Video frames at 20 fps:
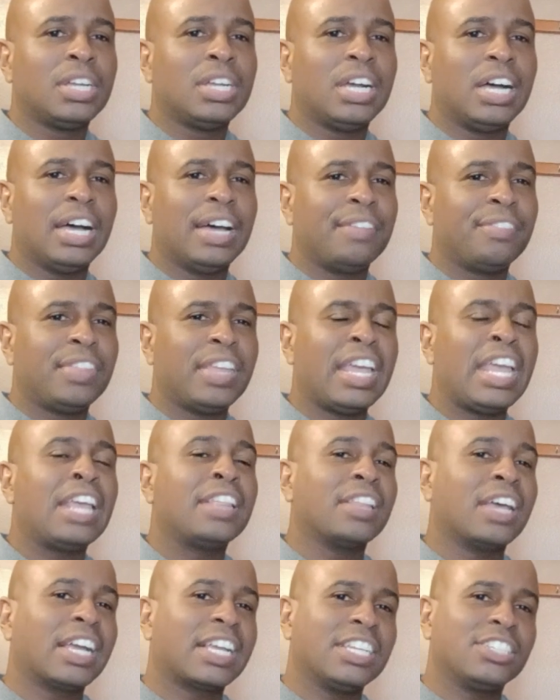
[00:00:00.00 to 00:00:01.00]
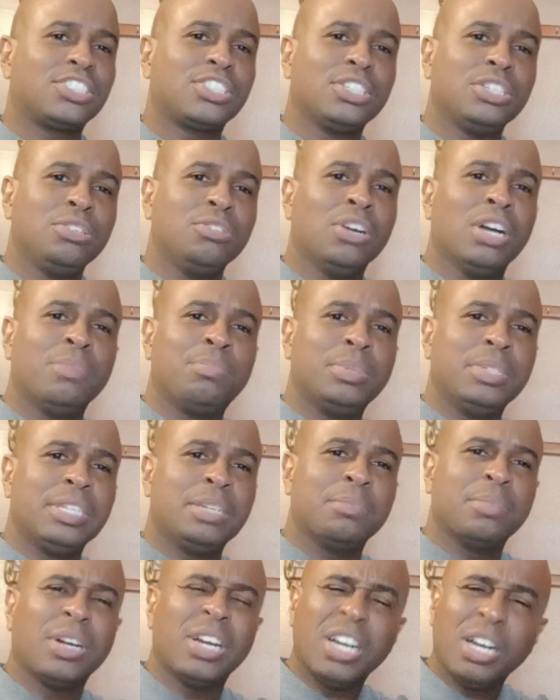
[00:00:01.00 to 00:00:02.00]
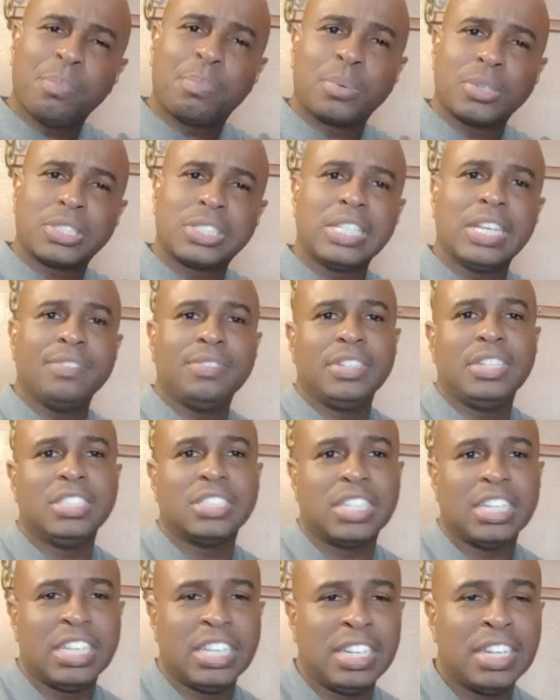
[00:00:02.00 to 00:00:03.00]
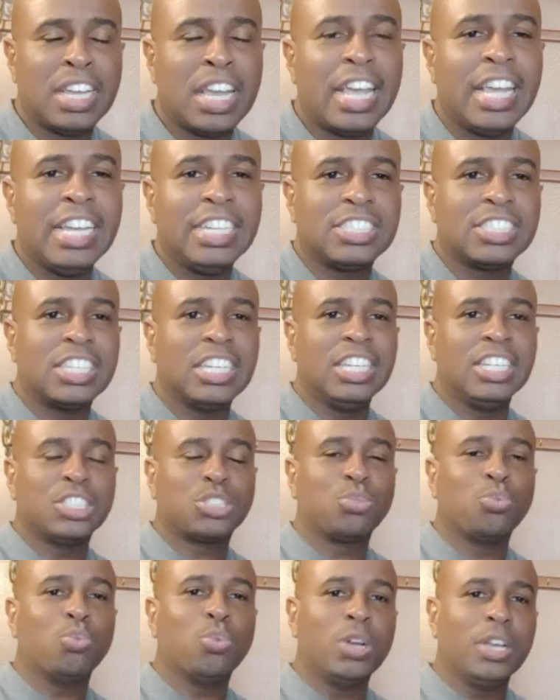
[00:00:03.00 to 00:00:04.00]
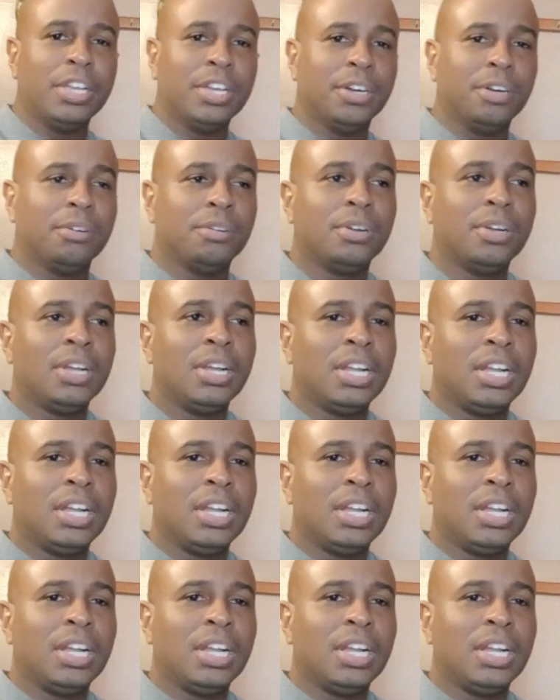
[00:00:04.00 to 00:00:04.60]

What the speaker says: They like it too, up in the upper 70s and 8s as well.